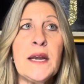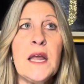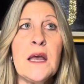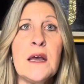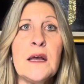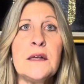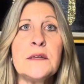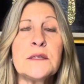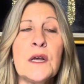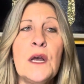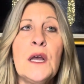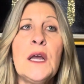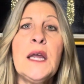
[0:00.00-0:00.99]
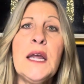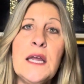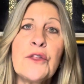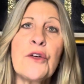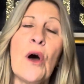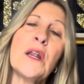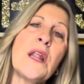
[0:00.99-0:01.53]
is
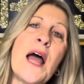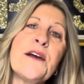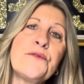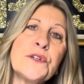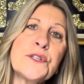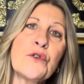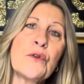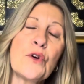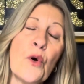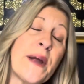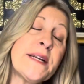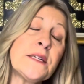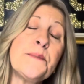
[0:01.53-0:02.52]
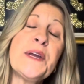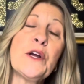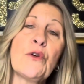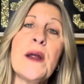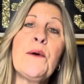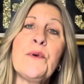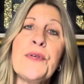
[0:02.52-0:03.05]
he thought life was going to be
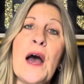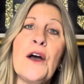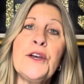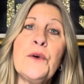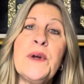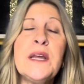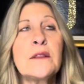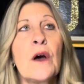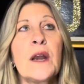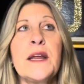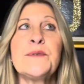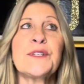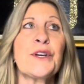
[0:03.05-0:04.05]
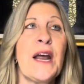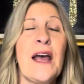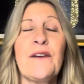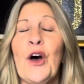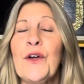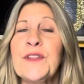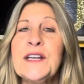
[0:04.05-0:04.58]
great without you. He thought he was going to have
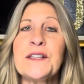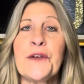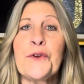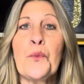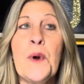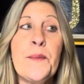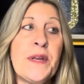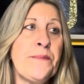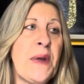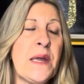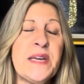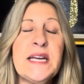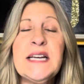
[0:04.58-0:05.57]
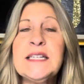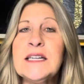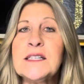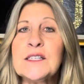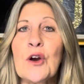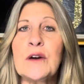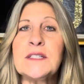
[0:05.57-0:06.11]
all these other women. Maybe he did
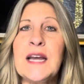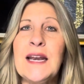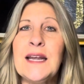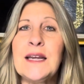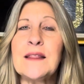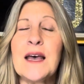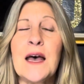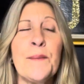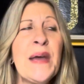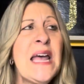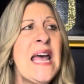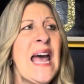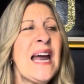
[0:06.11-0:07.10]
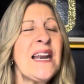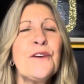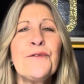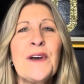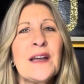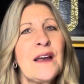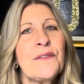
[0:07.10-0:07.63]
start dating them, and he
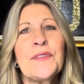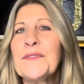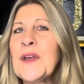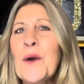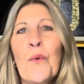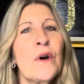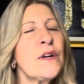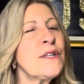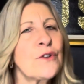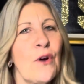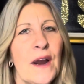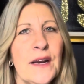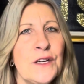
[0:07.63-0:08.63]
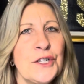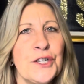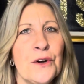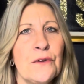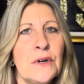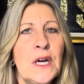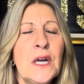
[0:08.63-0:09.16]
found out that they weren't as great as
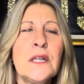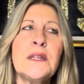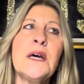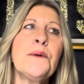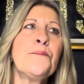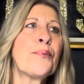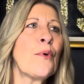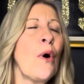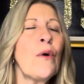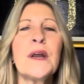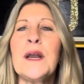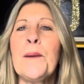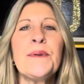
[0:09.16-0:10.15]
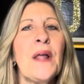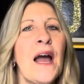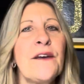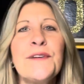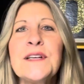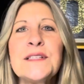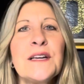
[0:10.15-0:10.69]
you. That broken up
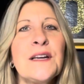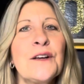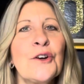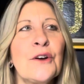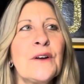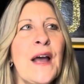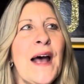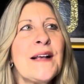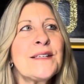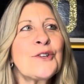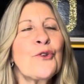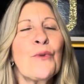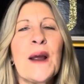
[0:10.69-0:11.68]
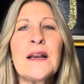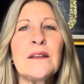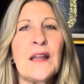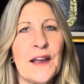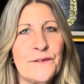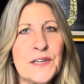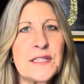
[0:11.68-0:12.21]
life isn't as great a
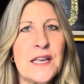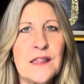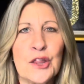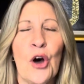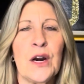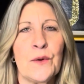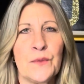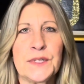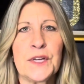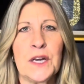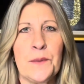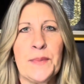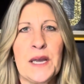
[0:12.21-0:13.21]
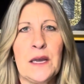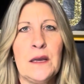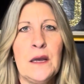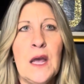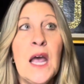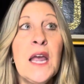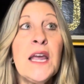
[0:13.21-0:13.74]
life as he thought it was going to be.
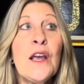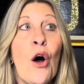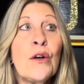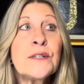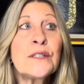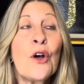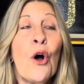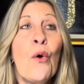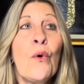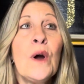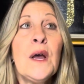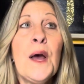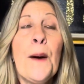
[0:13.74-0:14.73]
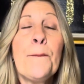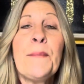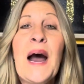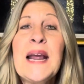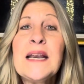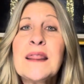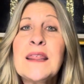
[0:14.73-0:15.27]
He also
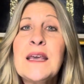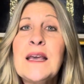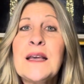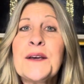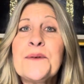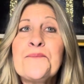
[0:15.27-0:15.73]
might think,